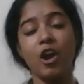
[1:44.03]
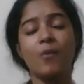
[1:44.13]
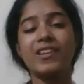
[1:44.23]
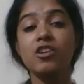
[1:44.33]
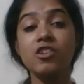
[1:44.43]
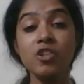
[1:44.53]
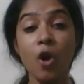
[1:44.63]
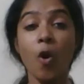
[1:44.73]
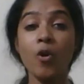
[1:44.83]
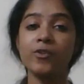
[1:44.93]
when you
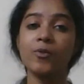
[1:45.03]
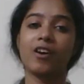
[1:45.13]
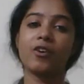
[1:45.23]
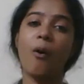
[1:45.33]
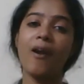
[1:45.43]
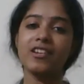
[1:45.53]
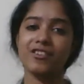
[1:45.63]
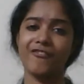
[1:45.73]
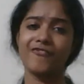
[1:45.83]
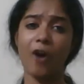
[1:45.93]
know you are going to
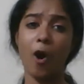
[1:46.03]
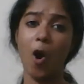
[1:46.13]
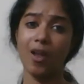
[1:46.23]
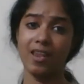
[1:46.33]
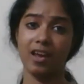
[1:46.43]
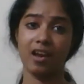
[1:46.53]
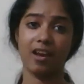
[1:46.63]
fall?